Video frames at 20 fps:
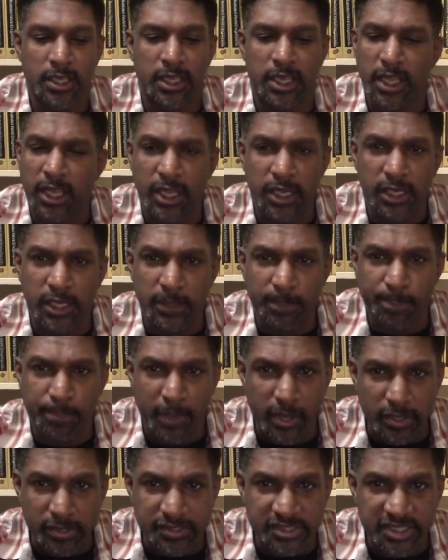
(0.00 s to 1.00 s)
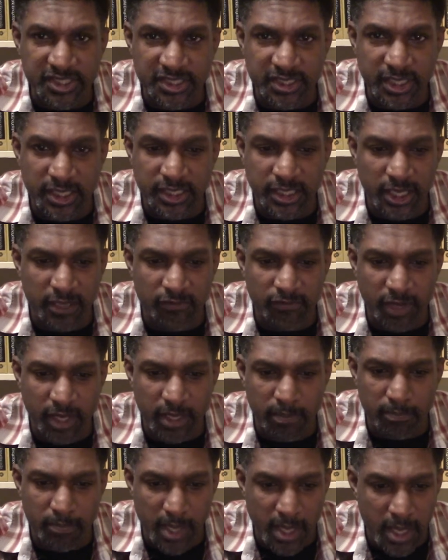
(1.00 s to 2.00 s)
Any person in their
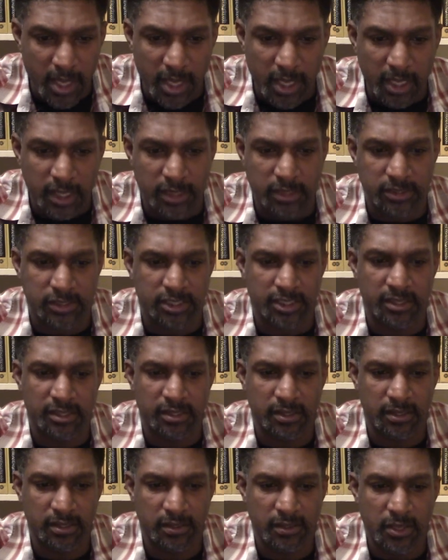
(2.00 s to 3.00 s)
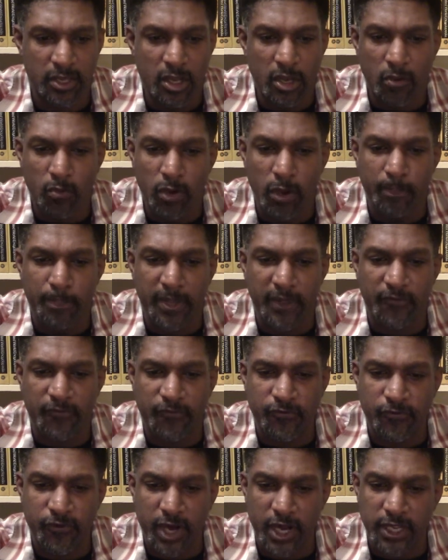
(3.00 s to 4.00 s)
right mind will be
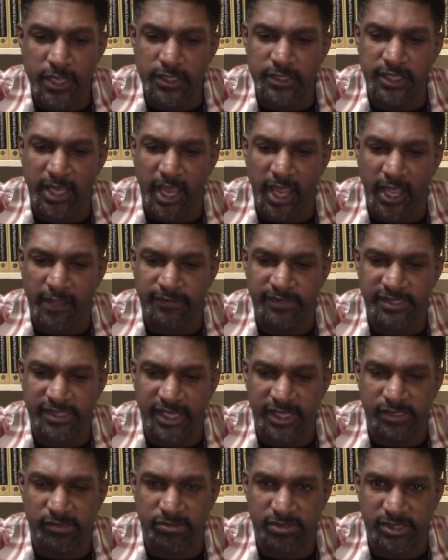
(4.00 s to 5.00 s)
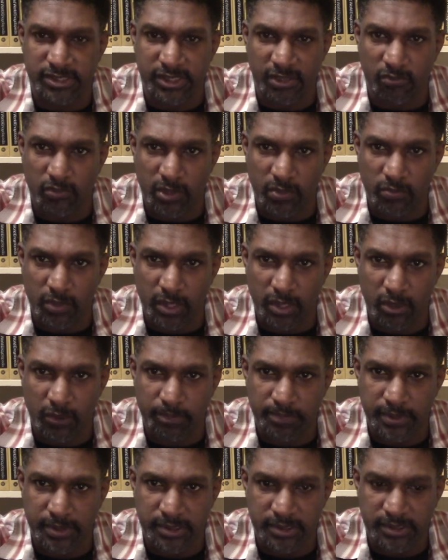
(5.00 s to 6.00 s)
frightened to have sex with someone with
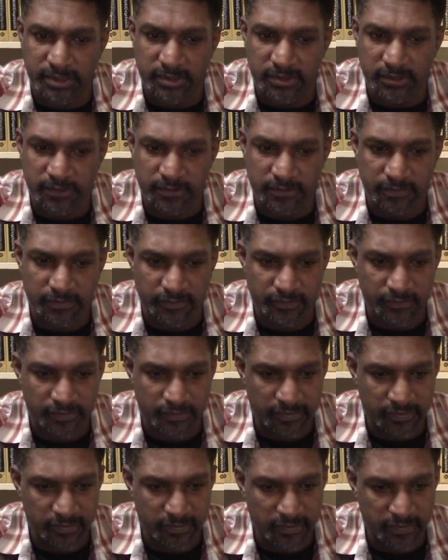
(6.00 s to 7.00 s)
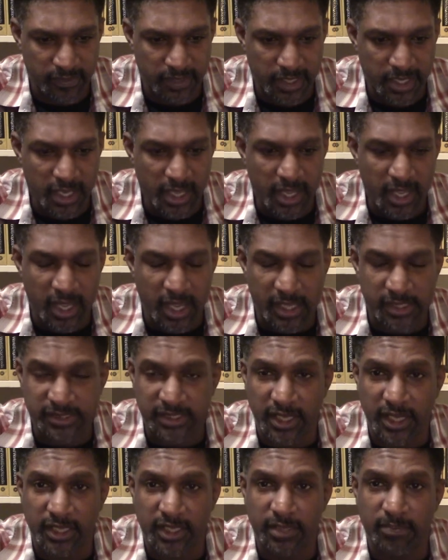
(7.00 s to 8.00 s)
herpes. As
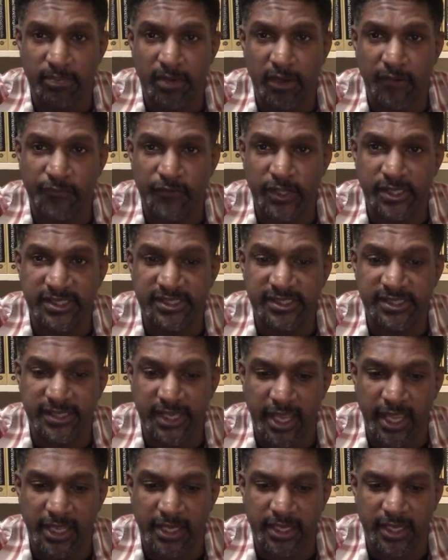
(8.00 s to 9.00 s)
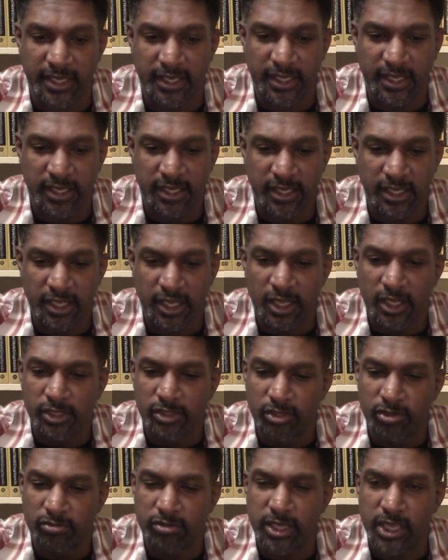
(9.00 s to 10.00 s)
Eddie Murphy said,
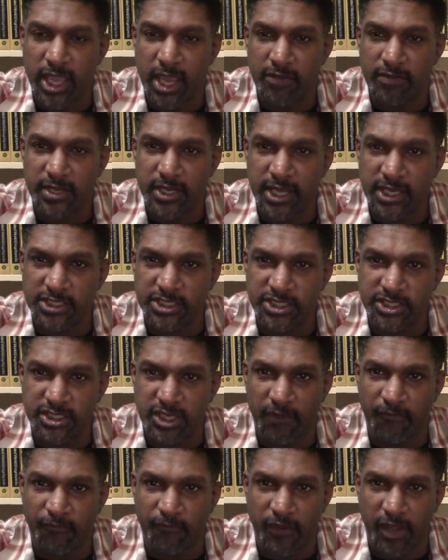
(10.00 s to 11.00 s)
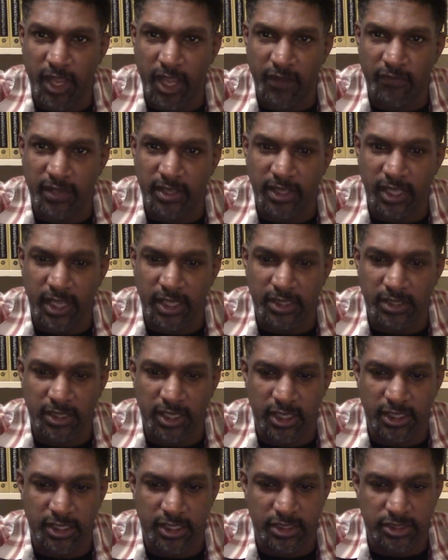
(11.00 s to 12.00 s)
you carry that shit forever like
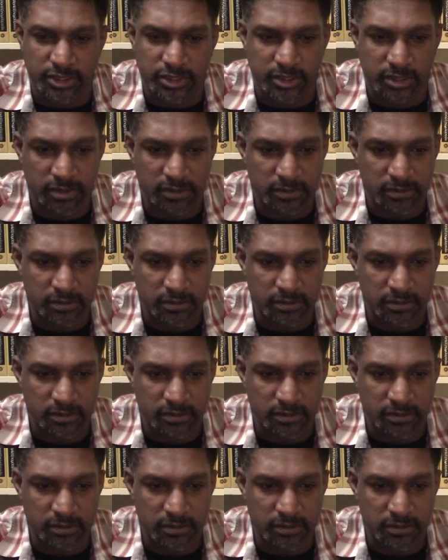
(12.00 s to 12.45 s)
luggage.